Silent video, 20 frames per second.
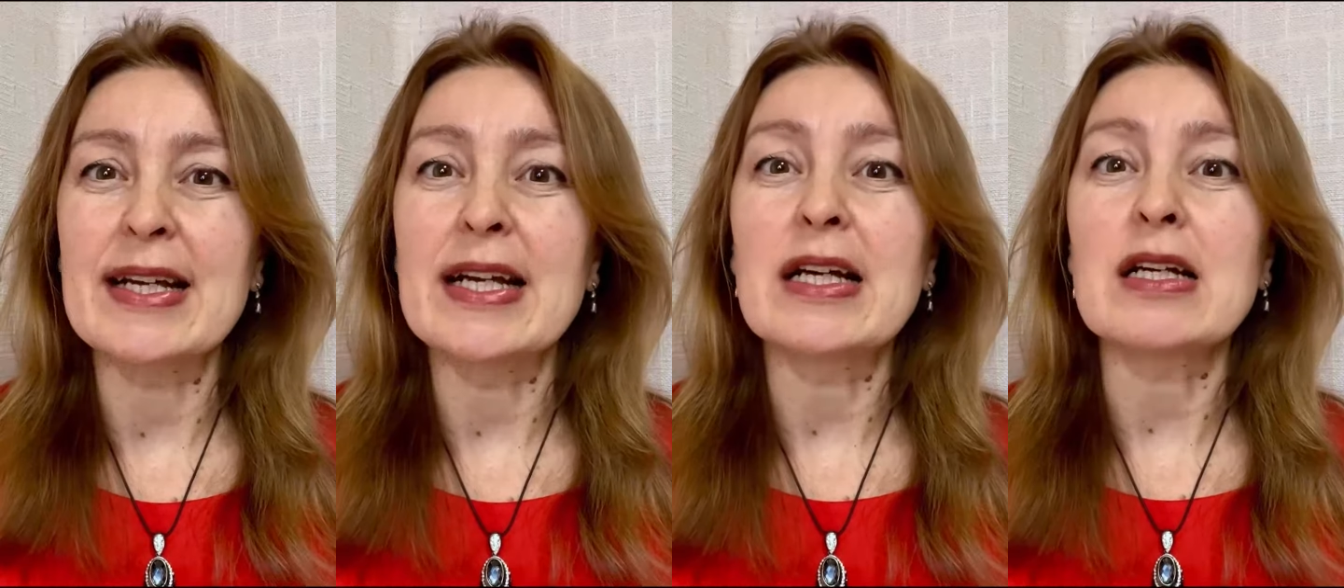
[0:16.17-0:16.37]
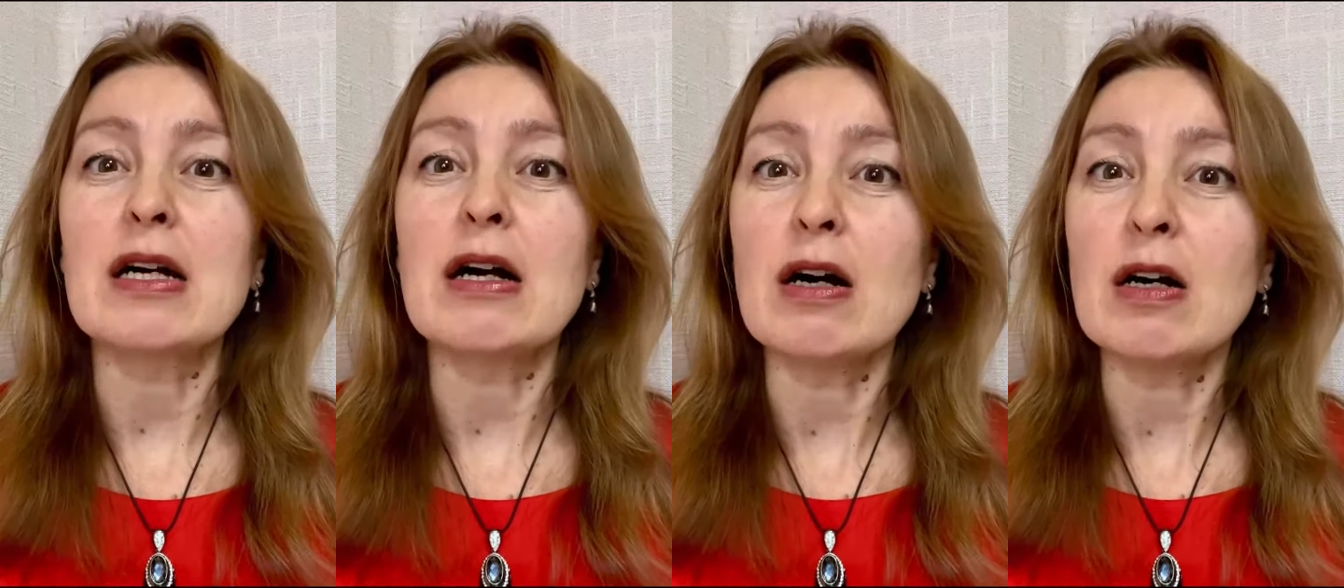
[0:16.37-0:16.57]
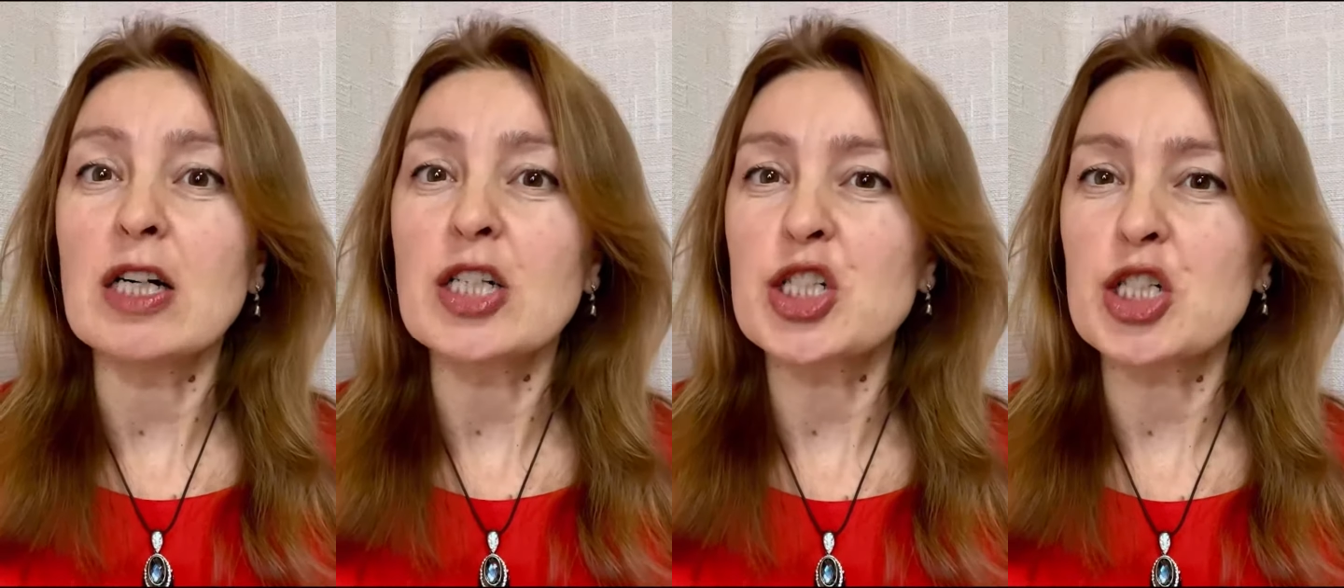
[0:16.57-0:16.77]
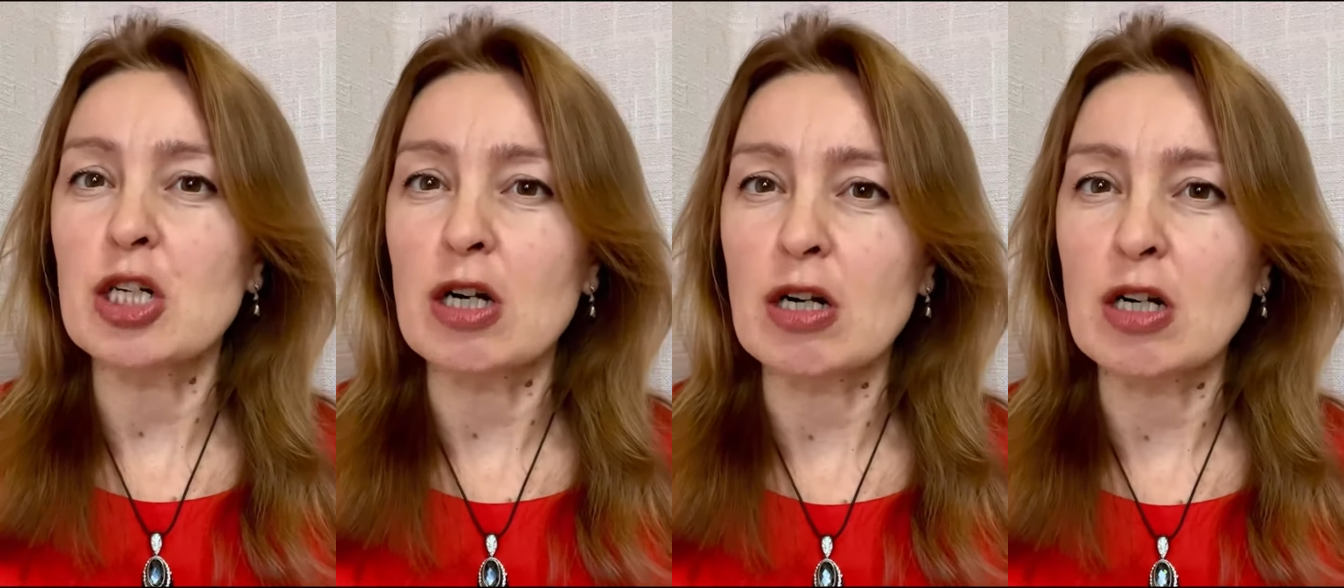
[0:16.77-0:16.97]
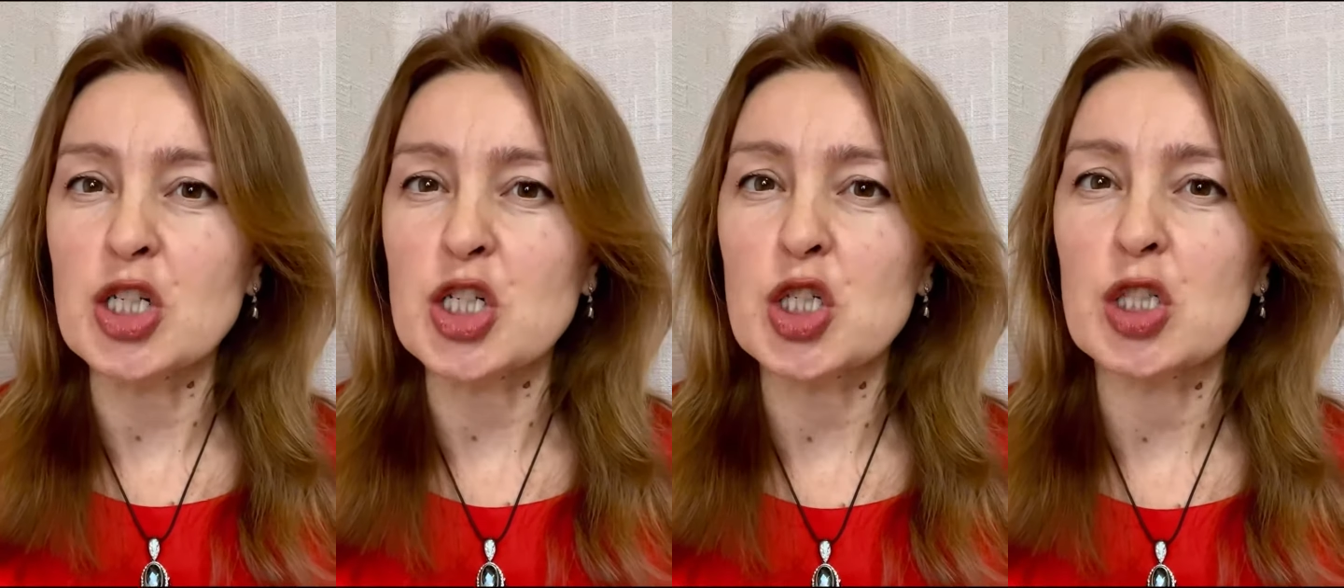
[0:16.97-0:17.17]
car
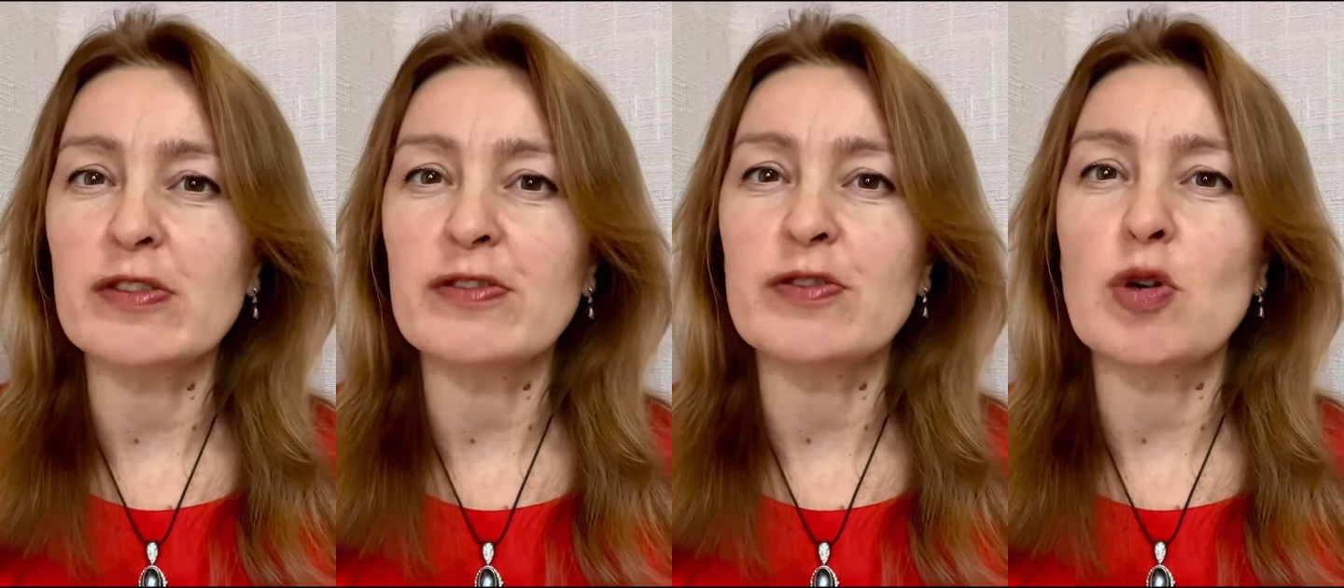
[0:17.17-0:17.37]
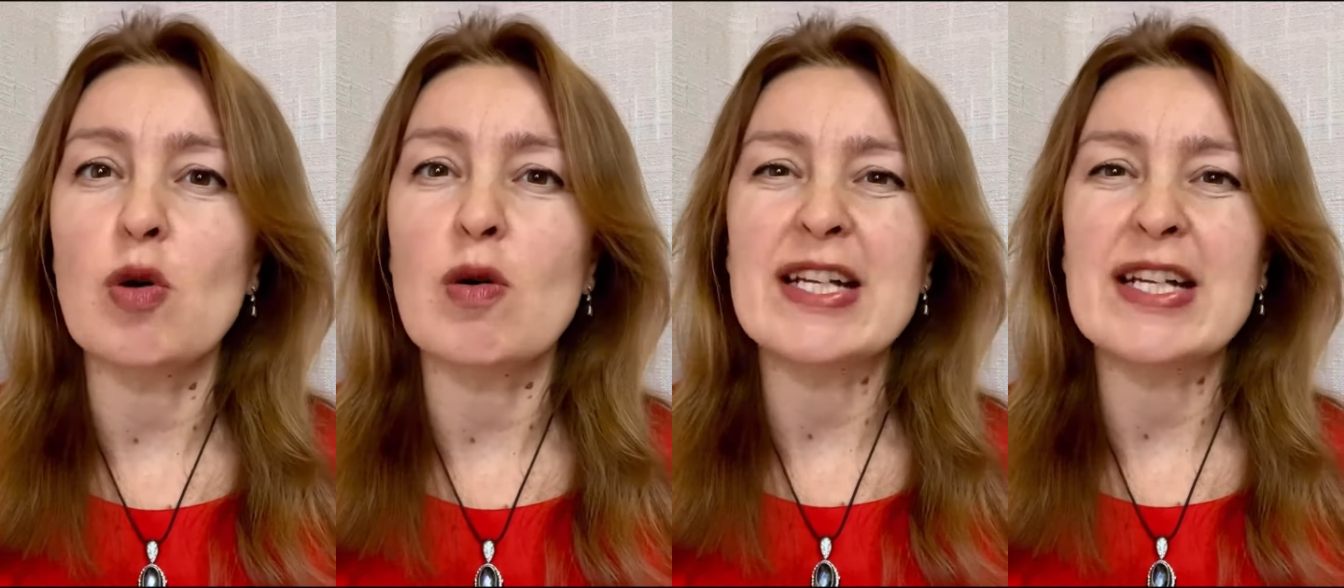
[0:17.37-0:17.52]
charger for